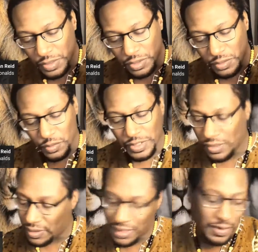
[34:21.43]

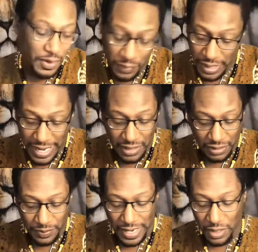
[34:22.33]
you if you can't
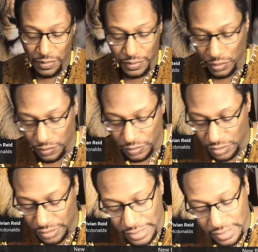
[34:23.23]
look back over
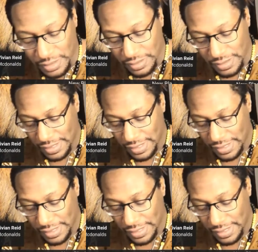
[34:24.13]
your year,